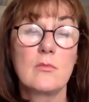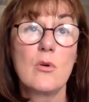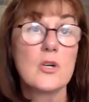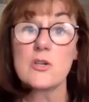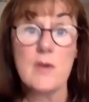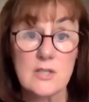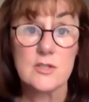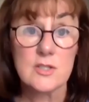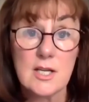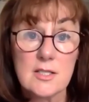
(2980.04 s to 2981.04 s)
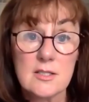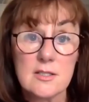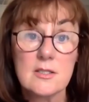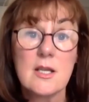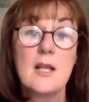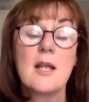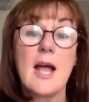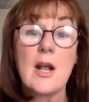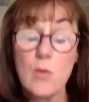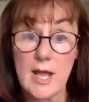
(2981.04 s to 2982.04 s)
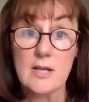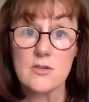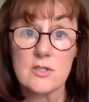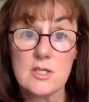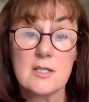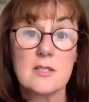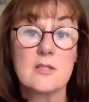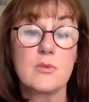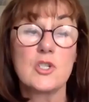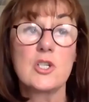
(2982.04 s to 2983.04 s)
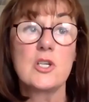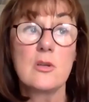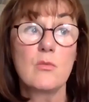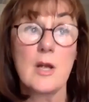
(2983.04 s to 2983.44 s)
water exercises, aqua exercises, which she